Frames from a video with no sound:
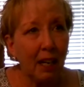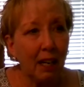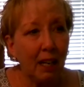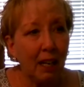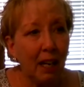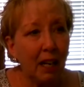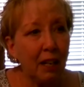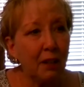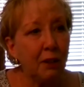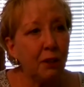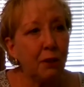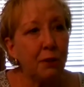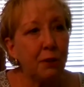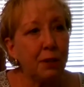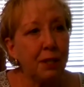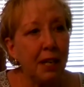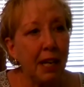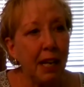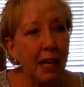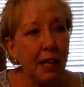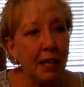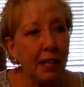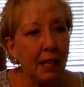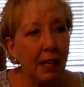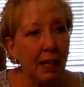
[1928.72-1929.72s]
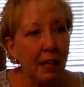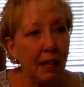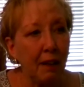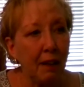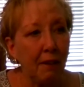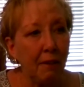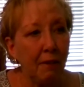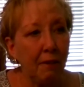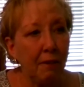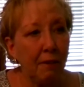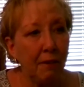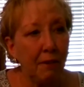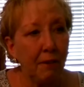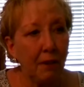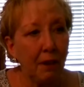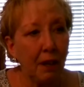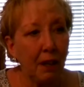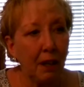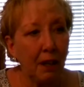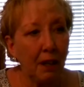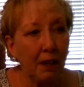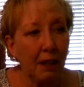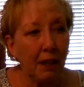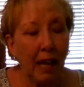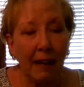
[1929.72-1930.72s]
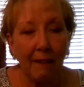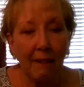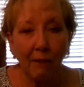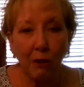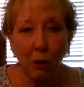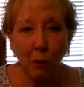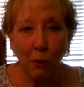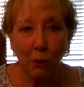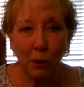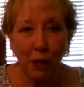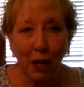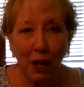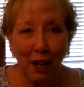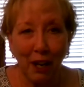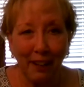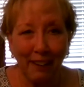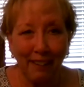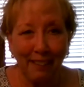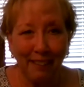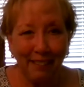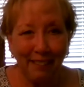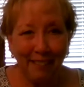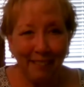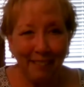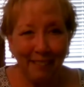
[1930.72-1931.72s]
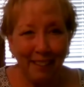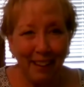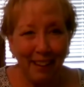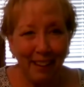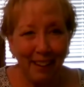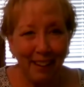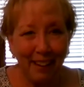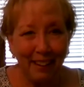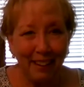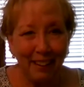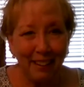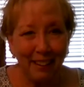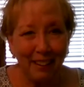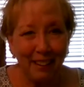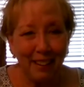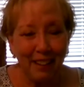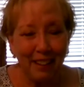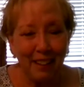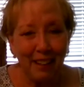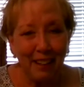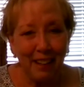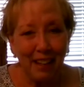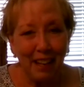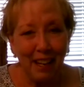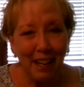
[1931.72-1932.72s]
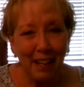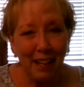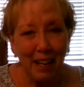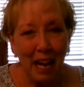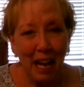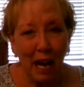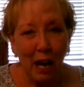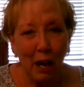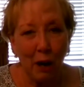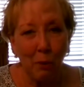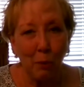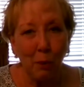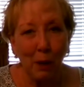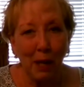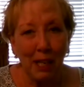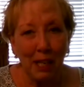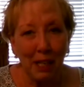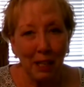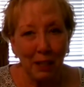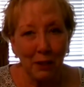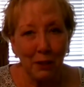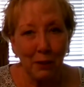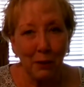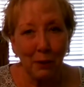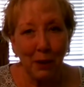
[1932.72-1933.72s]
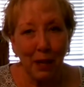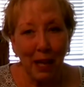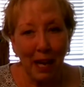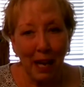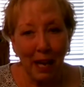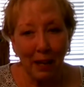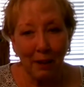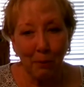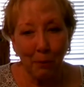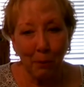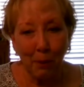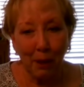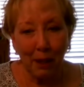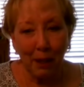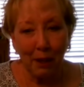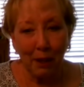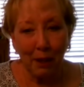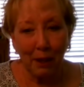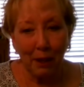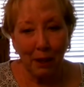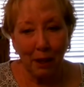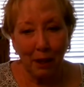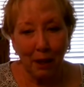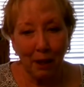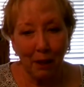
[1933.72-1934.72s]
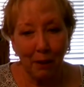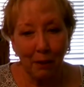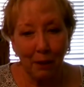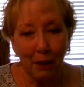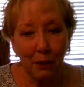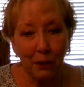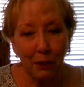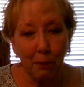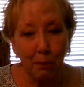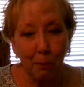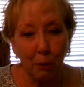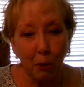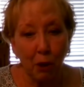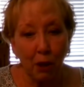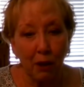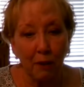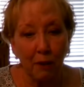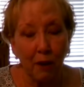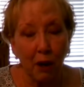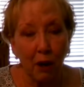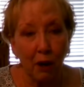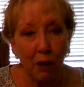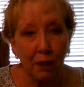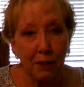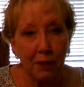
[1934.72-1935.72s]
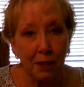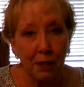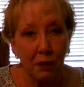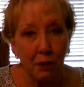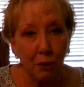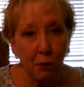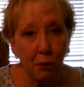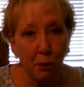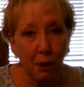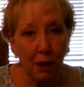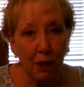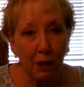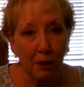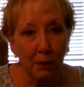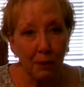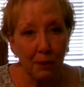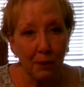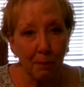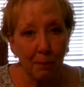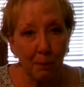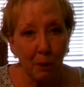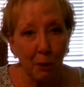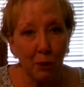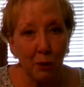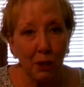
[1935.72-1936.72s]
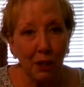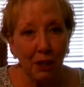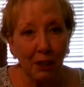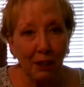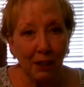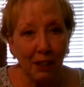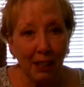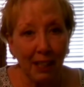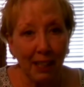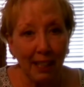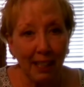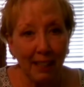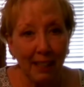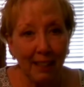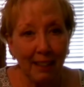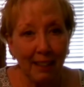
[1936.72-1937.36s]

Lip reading: understanding of life goes on, and how we can do that with the support of our essential oils emotionally.